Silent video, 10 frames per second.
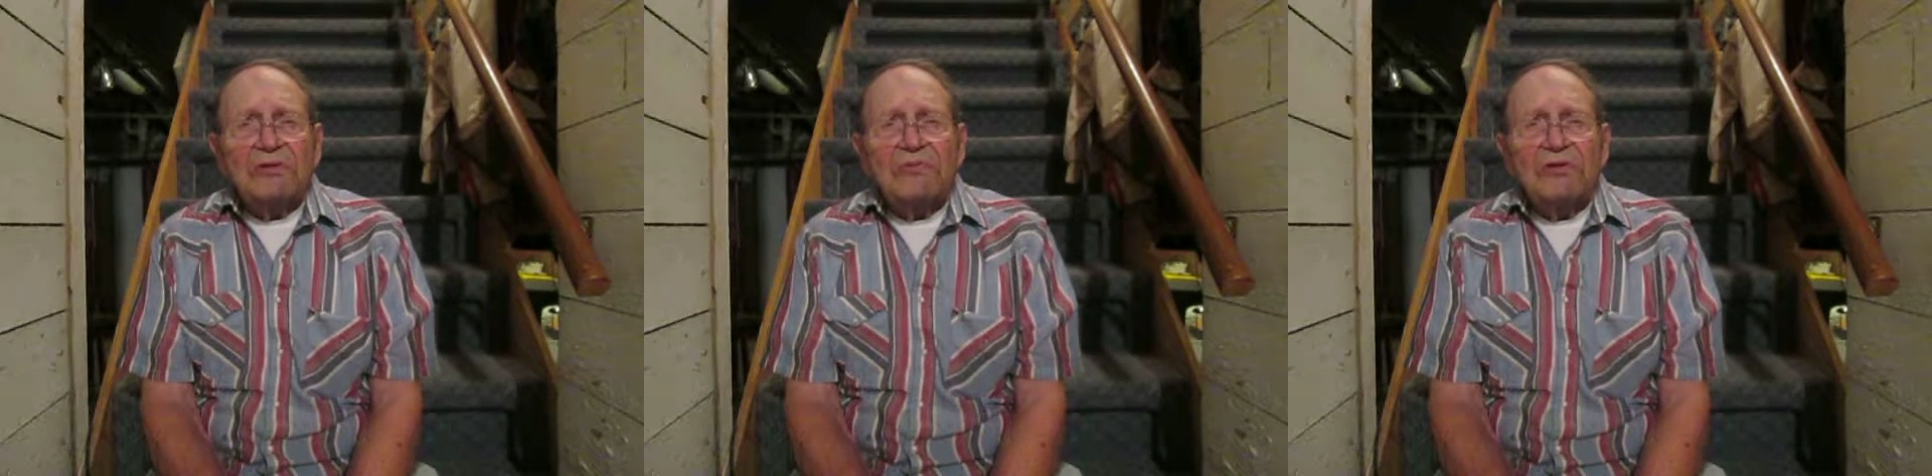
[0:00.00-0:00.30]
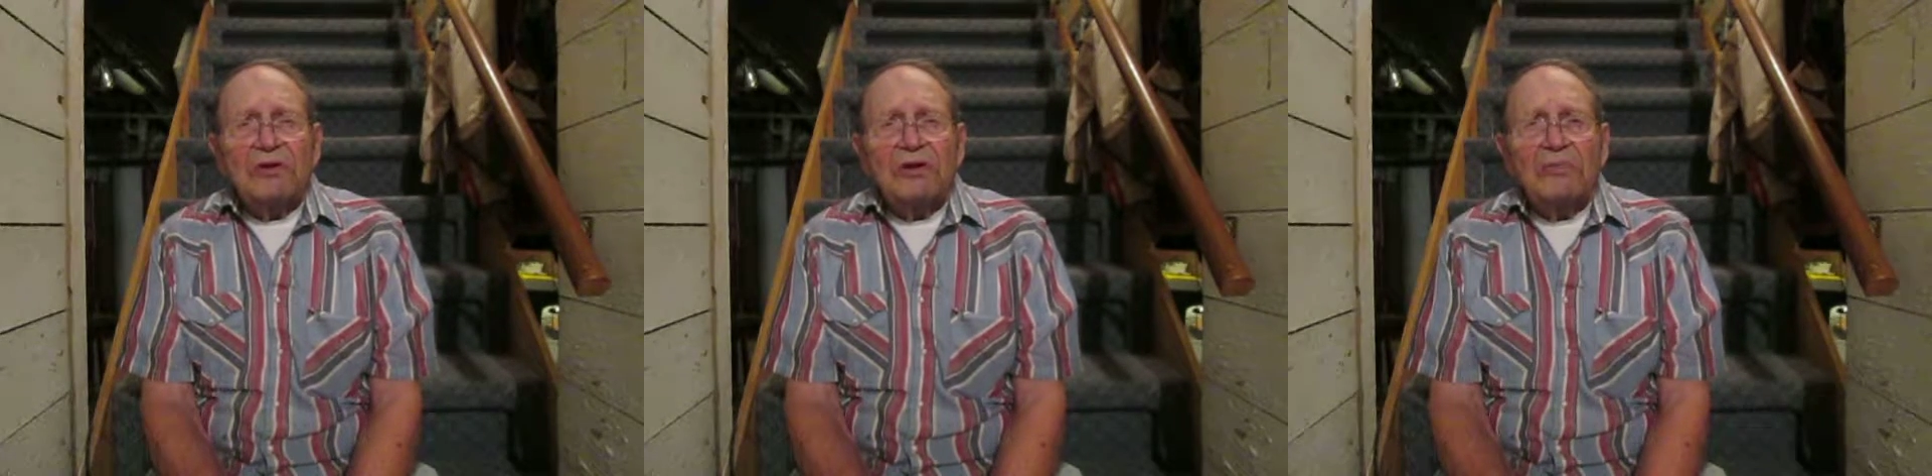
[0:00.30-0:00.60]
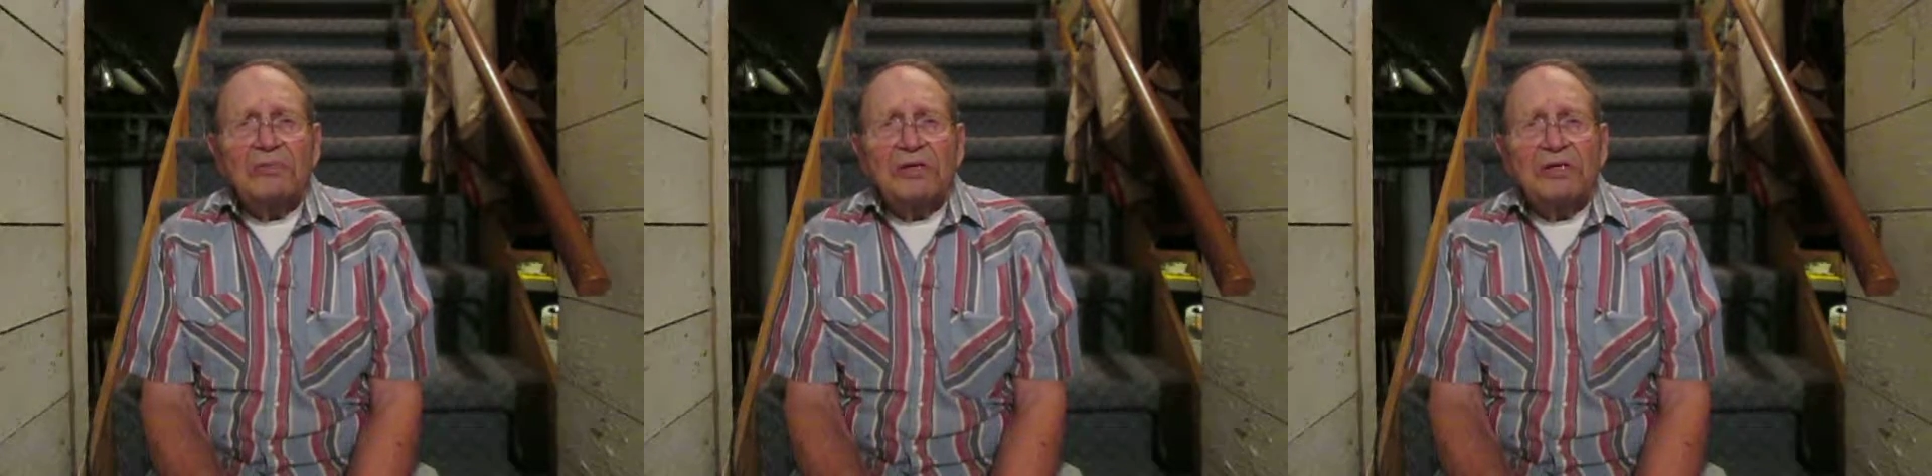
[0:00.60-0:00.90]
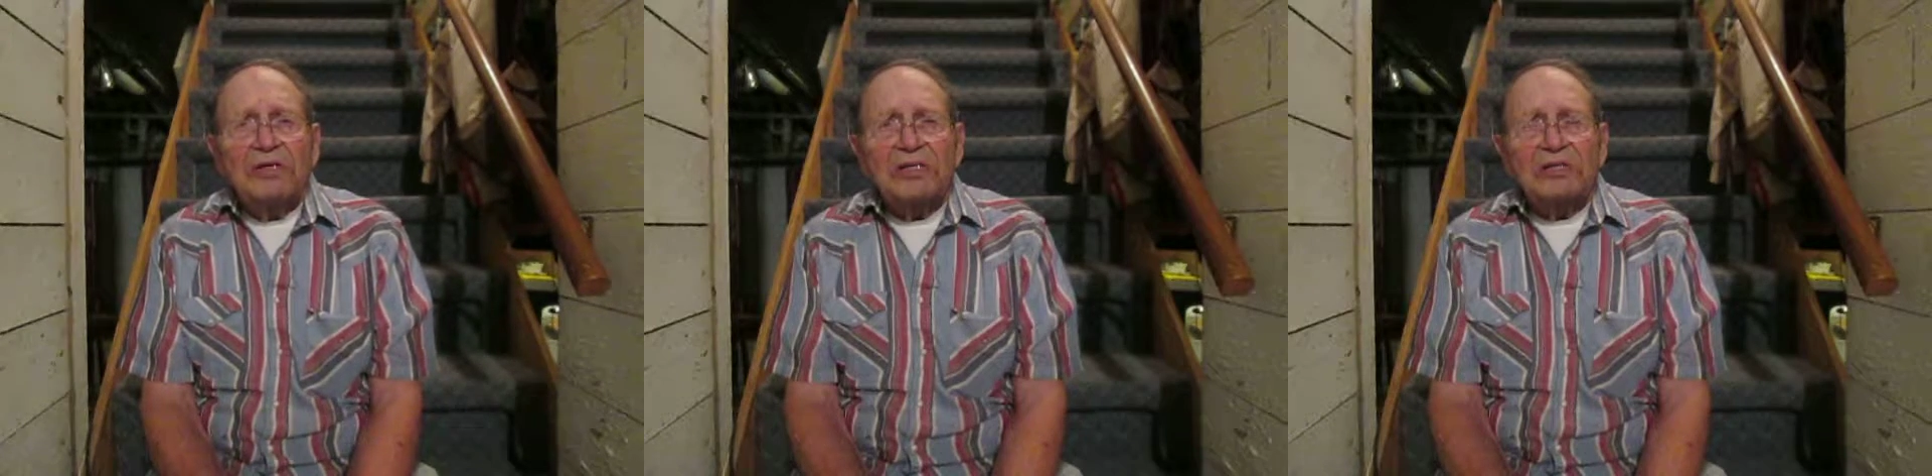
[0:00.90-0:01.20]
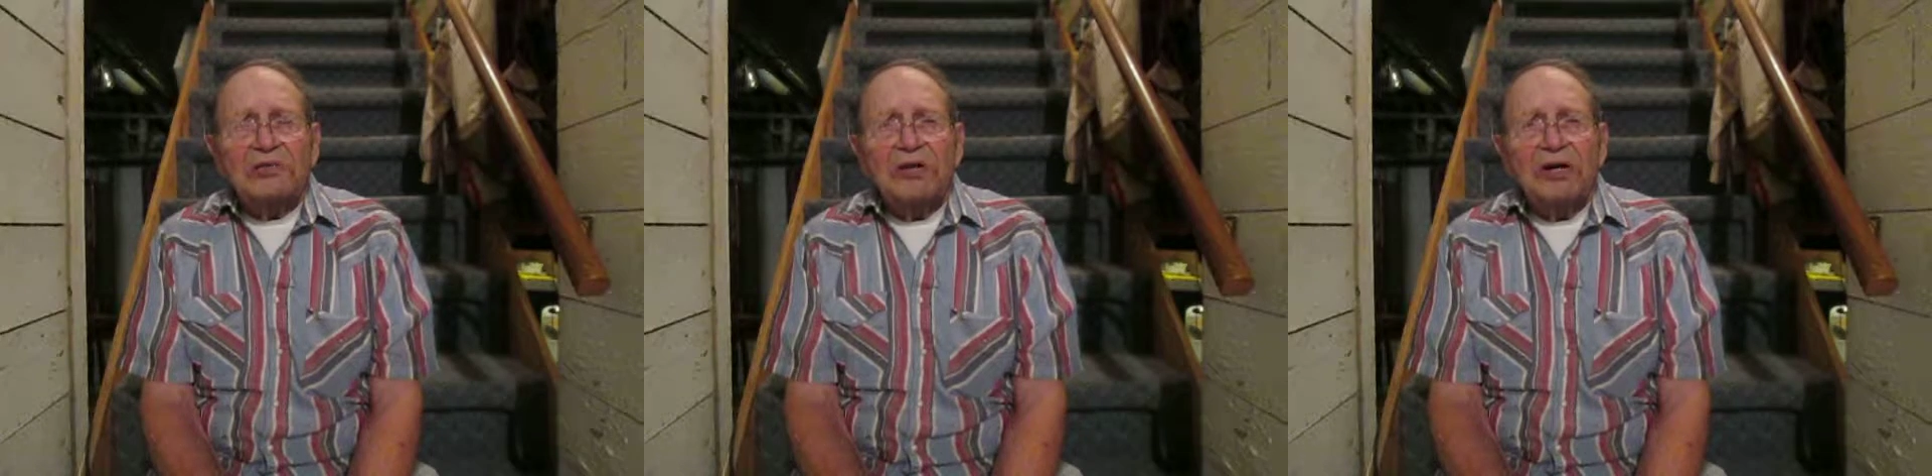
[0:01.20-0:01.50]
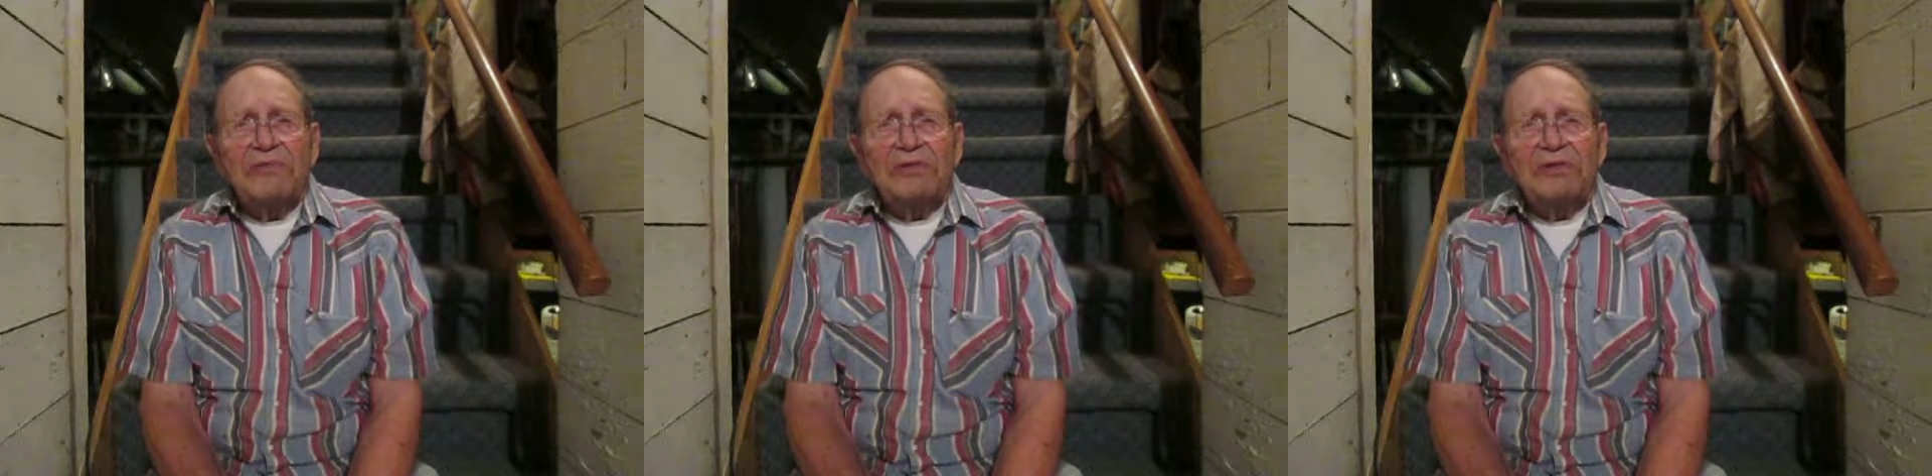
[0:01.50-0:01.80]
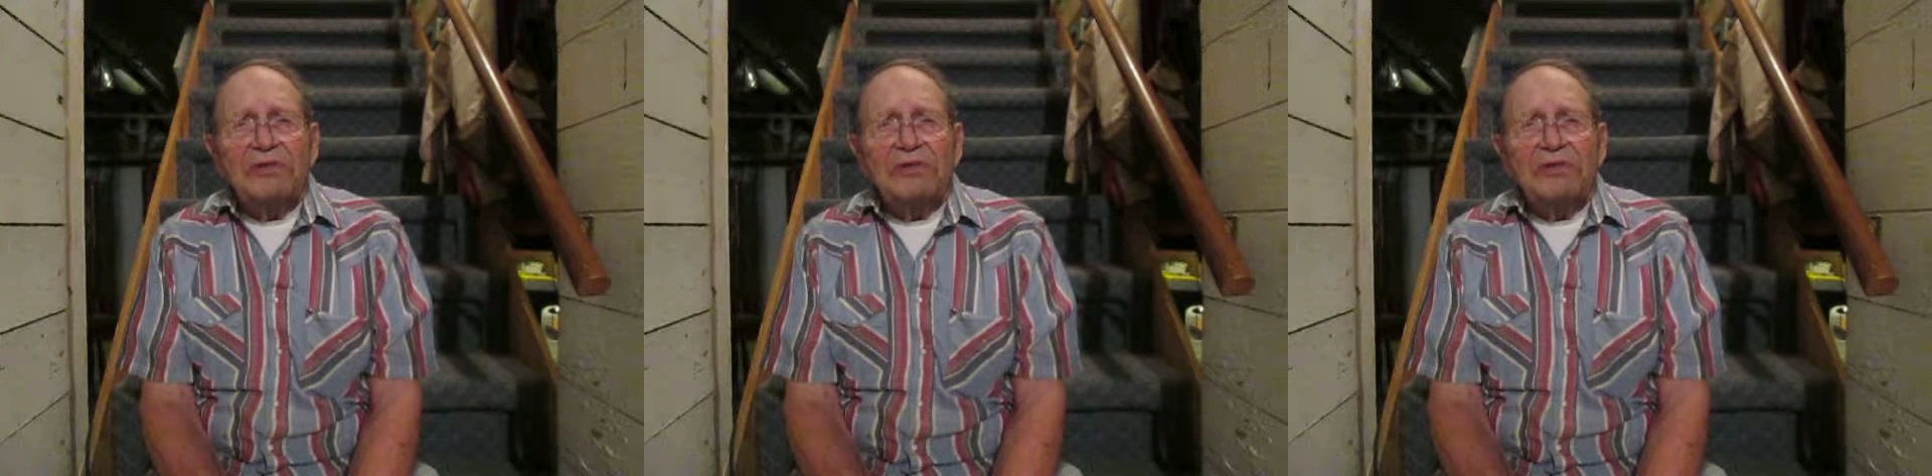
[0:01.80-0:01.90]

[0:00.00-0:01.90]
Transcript: farm. They let us drive in